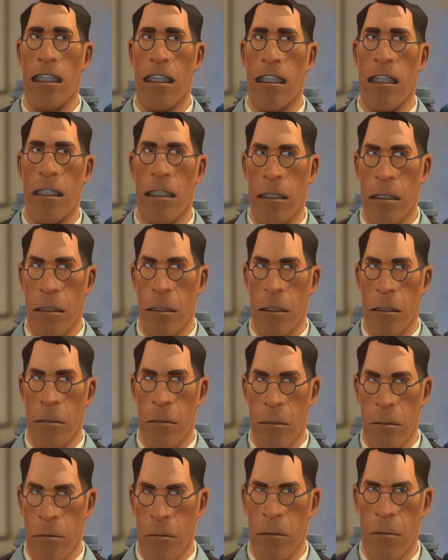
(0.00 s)
that will
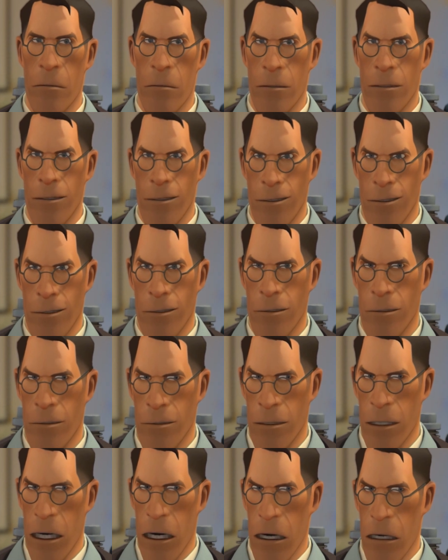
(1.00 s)
either be
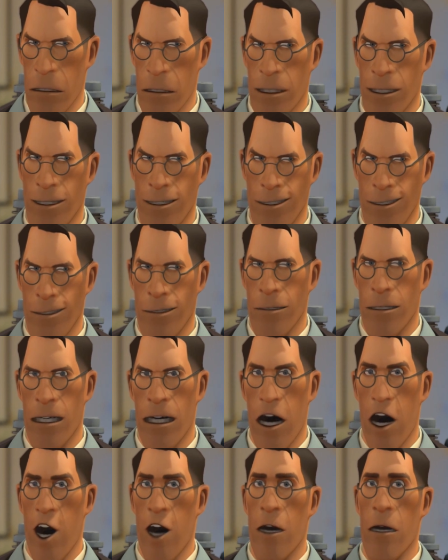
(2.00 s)
tacked
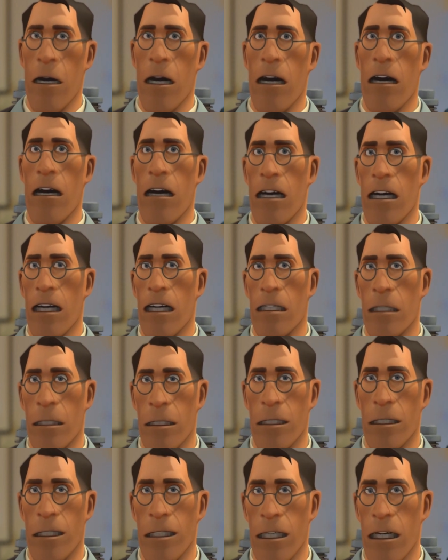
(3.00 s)
onto the next
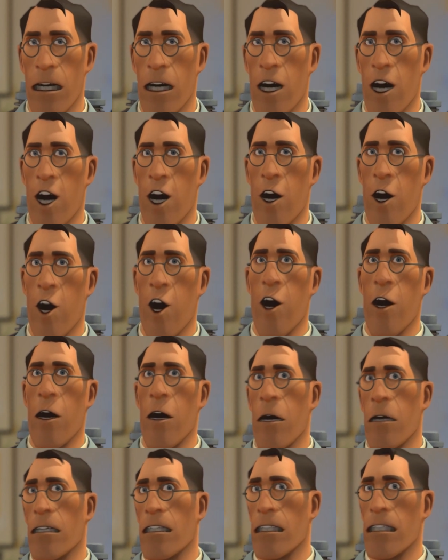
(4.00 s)
10 o'clock, or it will be
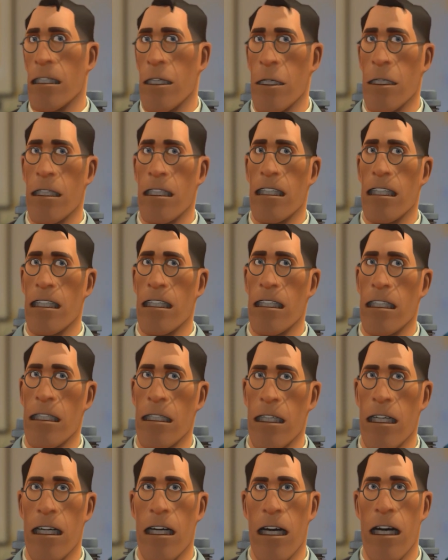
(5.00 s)
a separate video,
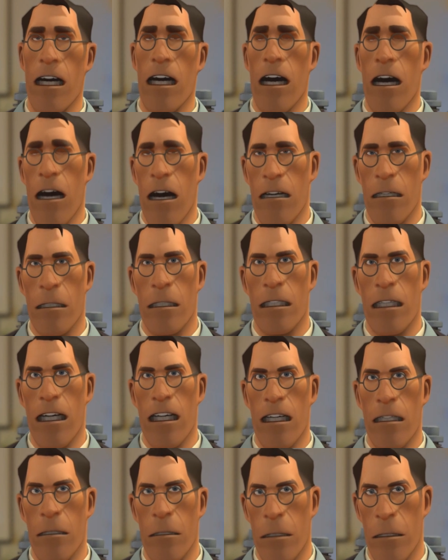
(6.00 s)
which will just be
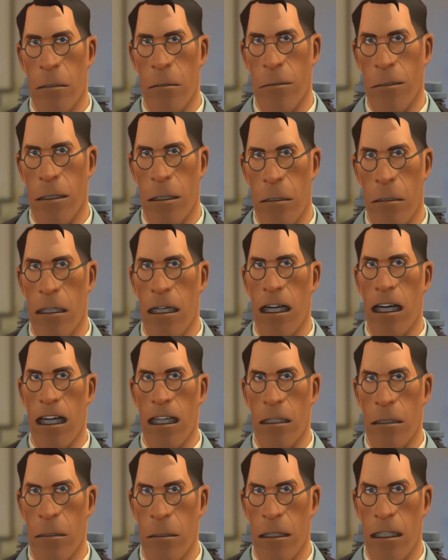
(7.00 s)
like a little
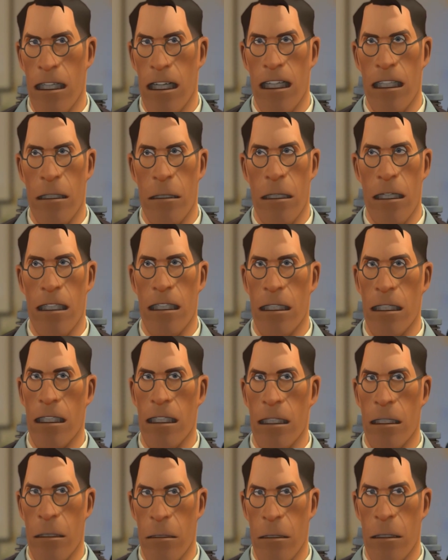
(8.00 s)
montage of
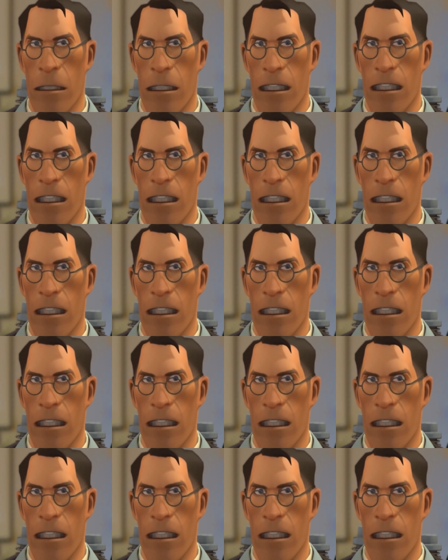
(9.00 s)
bits.